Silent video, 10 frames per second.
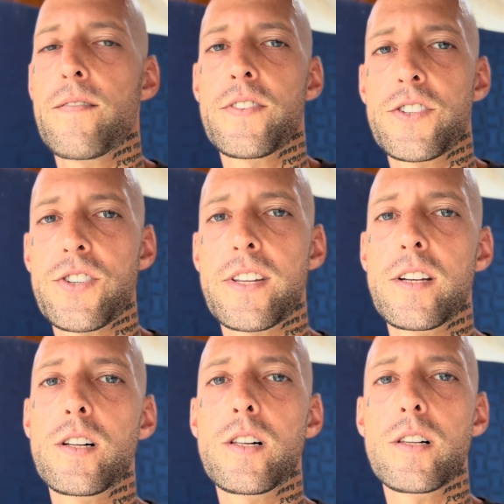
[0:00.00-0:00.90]

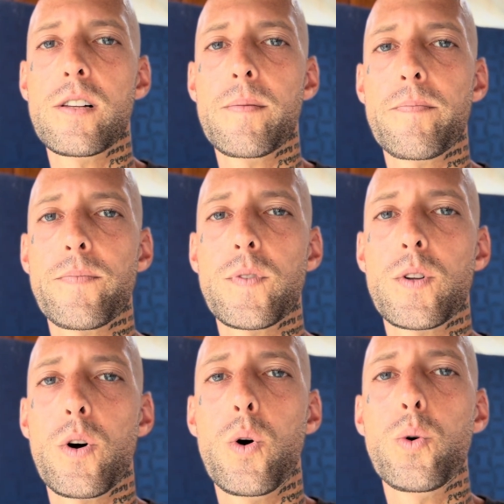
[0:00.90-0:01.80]
still
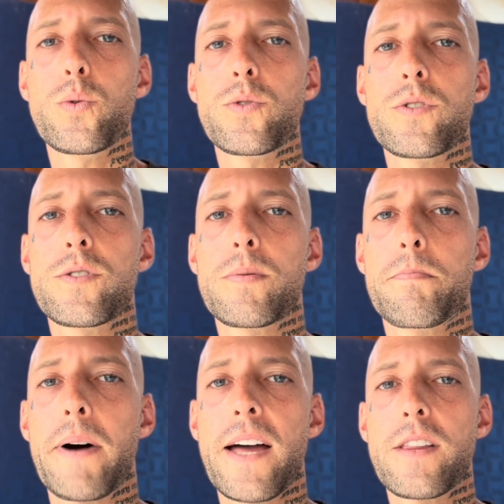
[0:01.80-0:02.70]
owned
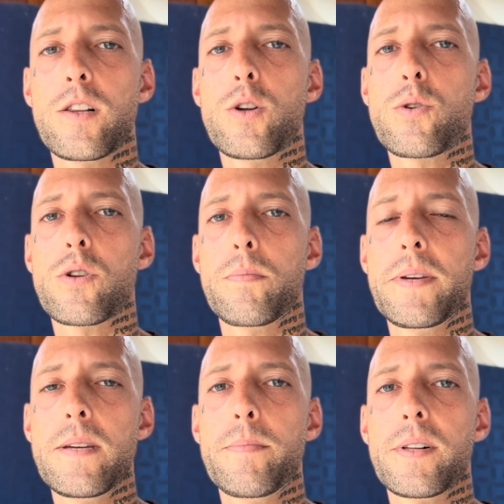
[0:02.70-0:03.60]
by the local
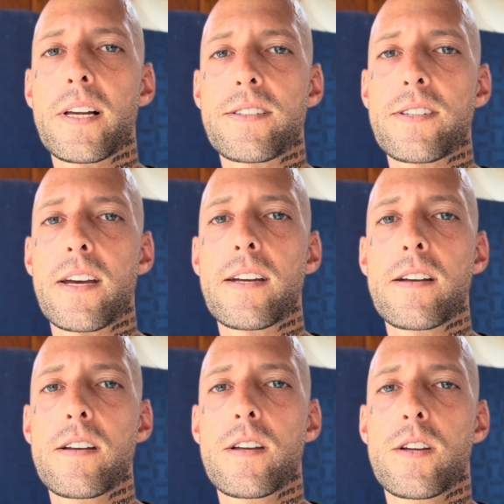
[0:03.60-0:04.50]
people, let's say.
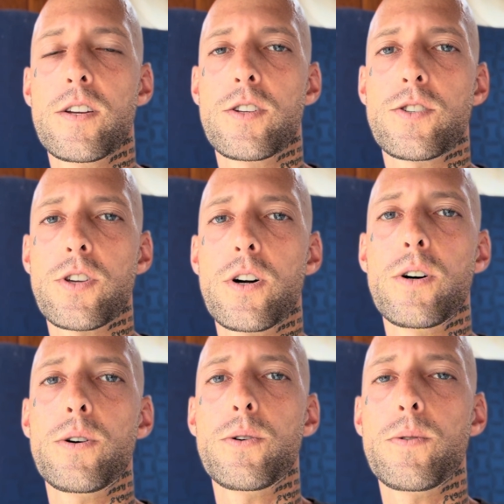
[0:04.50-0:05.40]

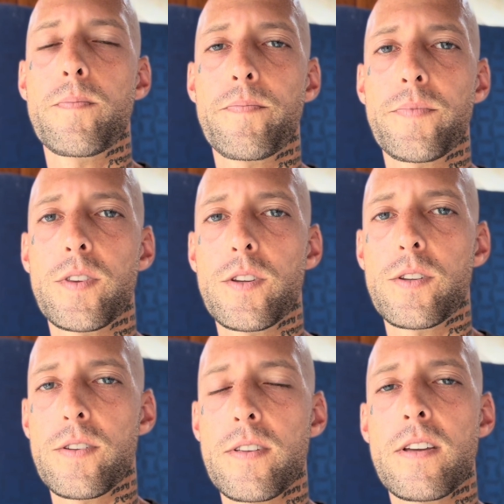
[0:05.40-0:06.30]
So
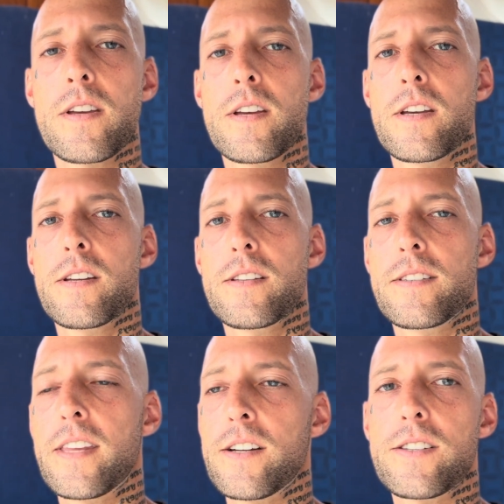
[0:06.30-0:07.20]

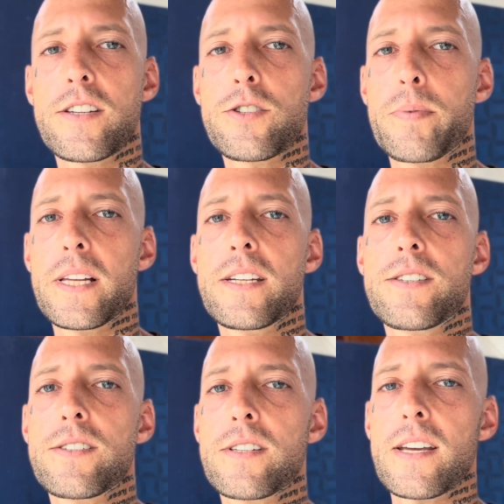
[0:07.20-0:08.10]
this
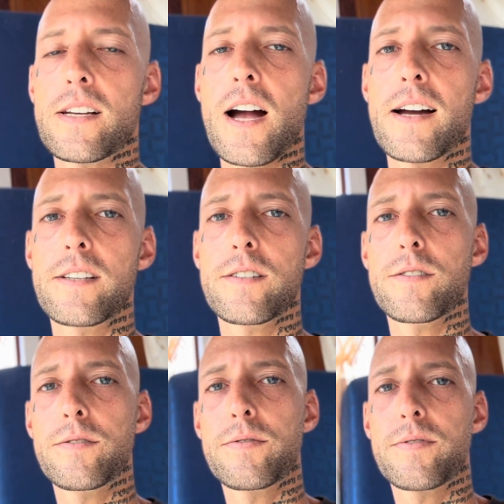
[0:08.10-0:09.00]
place kind of